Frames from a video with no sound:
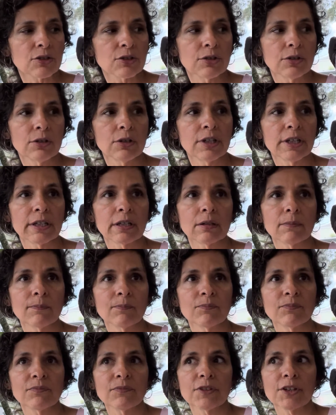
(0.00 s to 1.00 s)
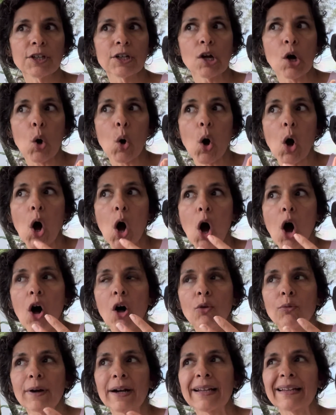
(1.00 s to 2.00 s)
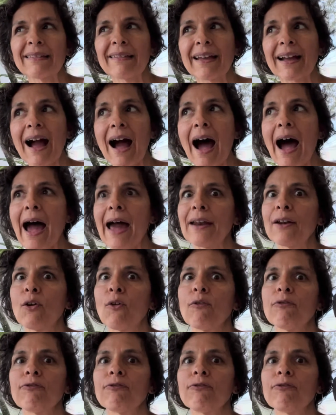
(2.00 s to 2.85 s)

could, already, I don't